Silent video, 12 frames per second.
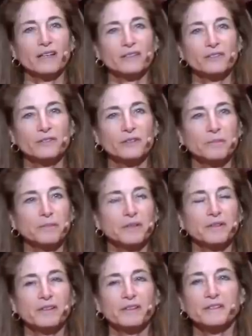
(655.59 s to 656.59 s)
a certain
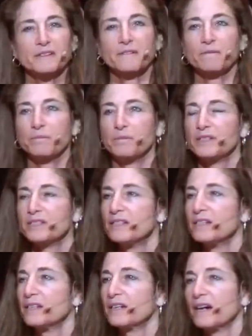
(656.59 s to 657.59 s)
appearance of
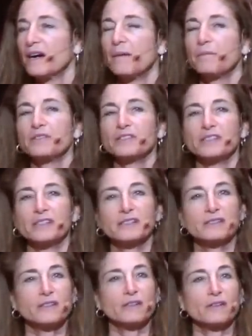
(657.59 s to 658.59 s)
busy and
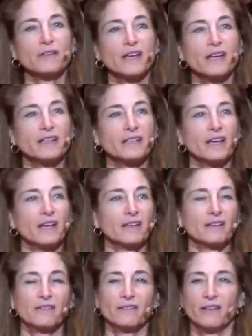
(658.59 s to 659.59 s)
accomplishing so that
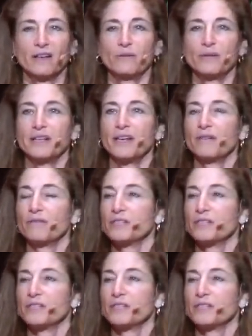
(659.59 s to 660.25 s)
I would get